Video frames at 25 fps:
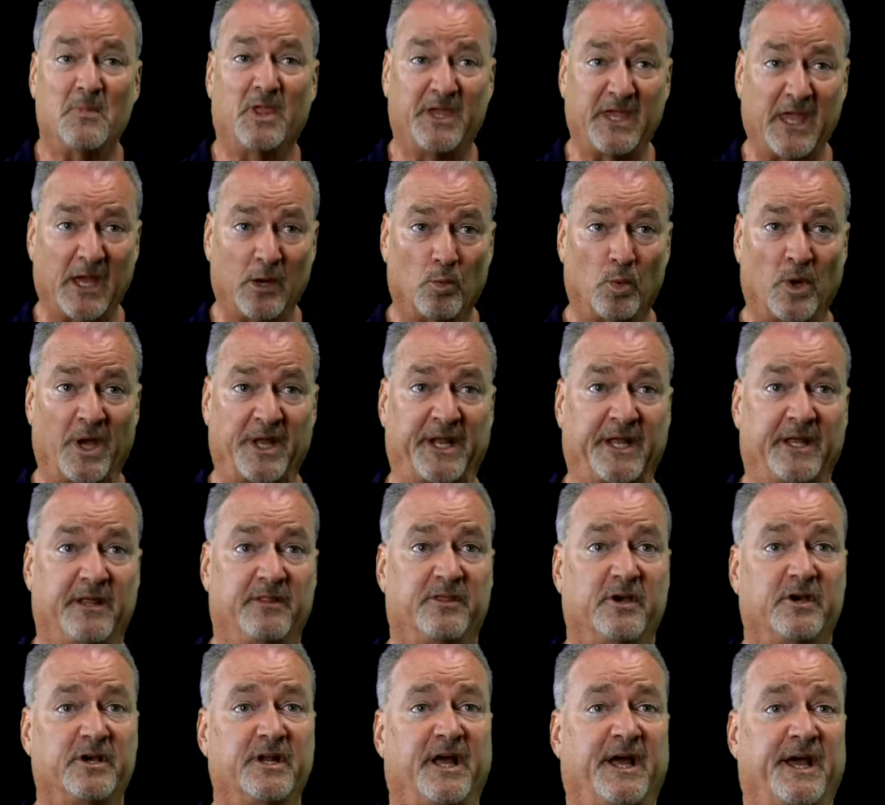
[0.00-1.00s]
get ready.
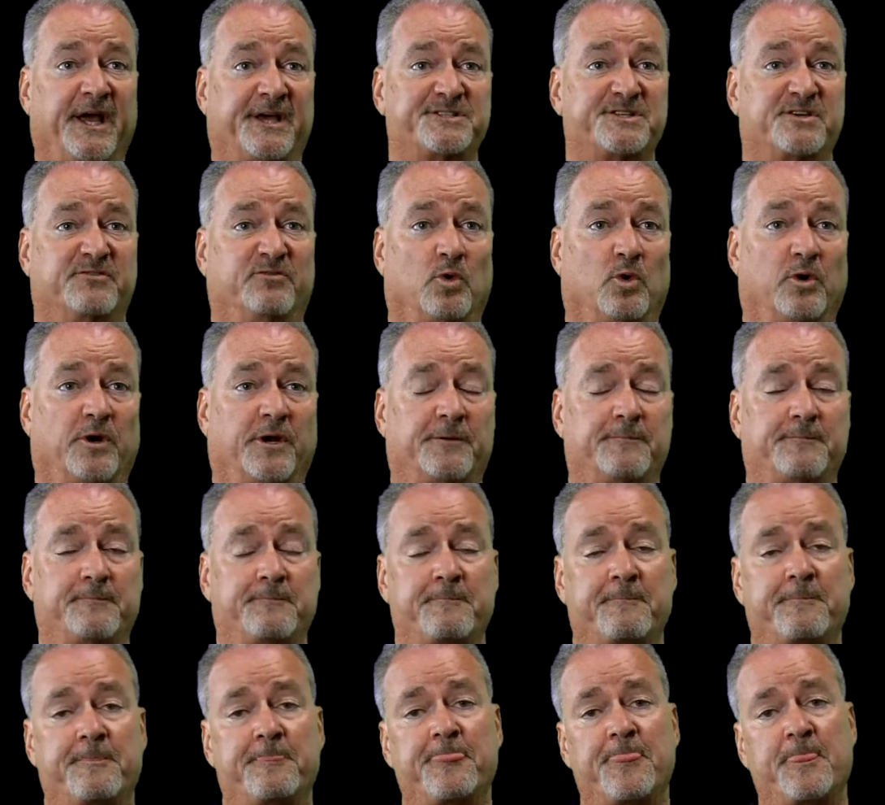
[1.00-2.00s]
They're going to ask for it.
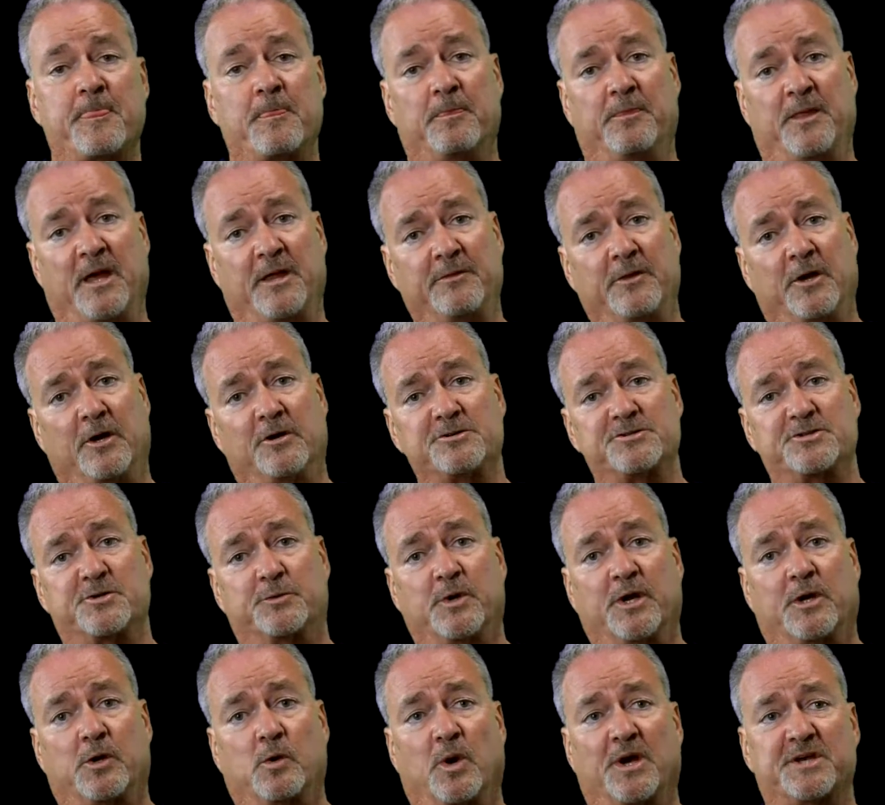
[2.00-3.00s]
Then there's the
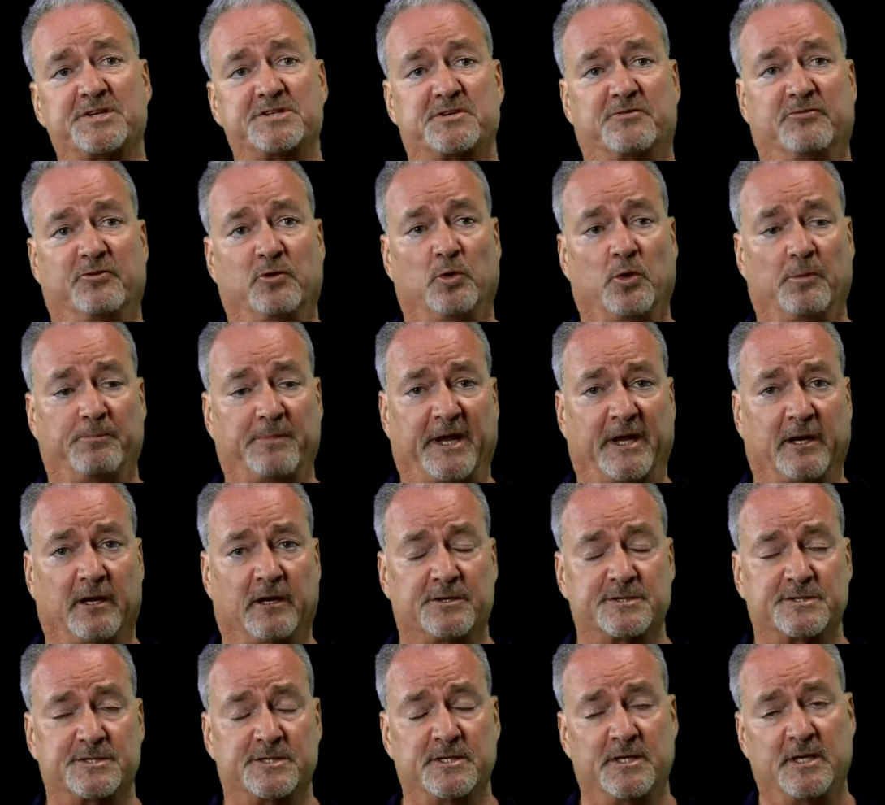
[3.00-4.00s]
request for
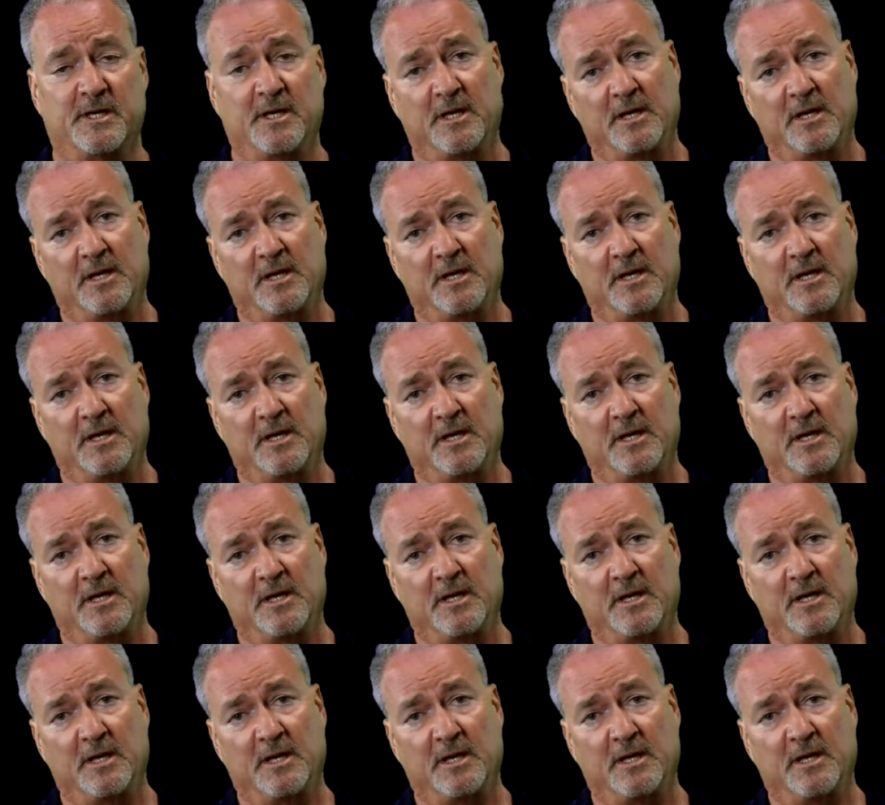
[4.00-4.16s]
repairs.